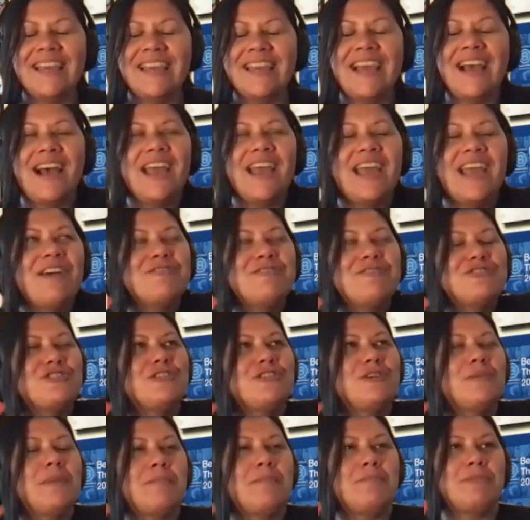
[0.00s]
yeah i have to
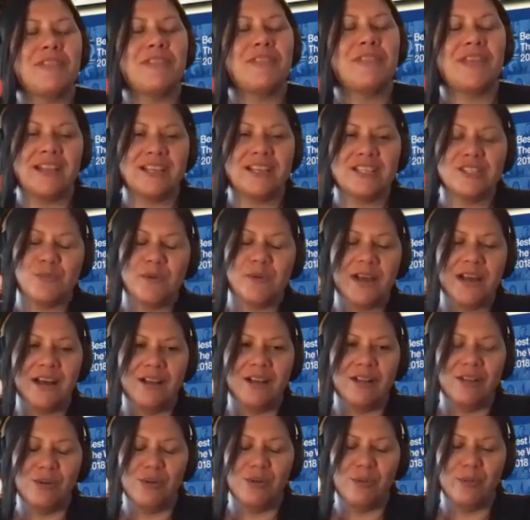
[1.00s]
remember that as
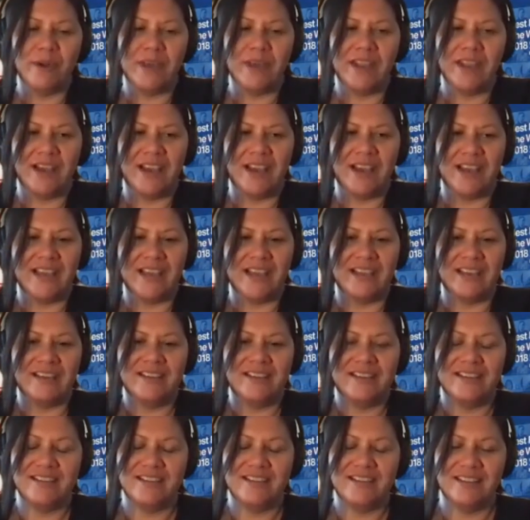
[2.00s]
well when i
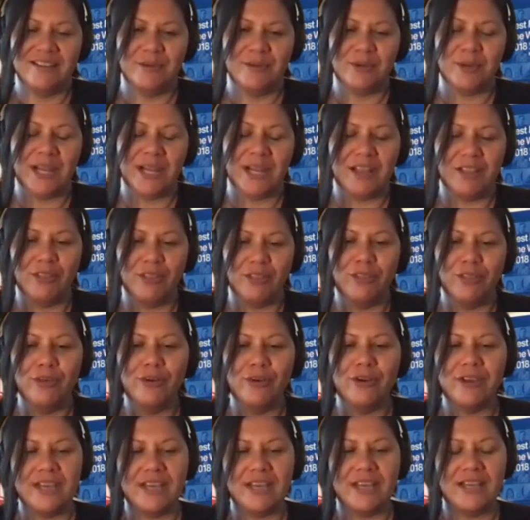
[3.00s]
when i
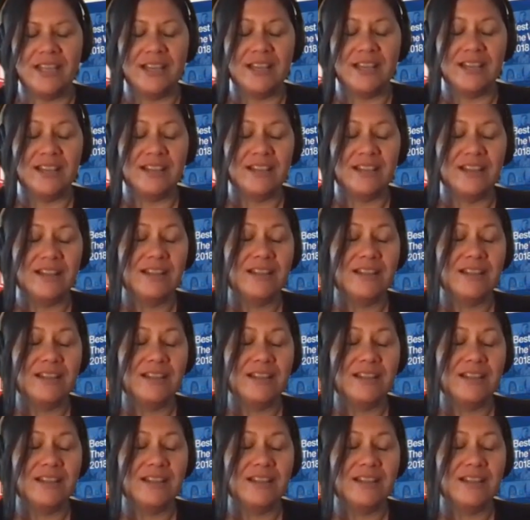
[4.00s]
look at and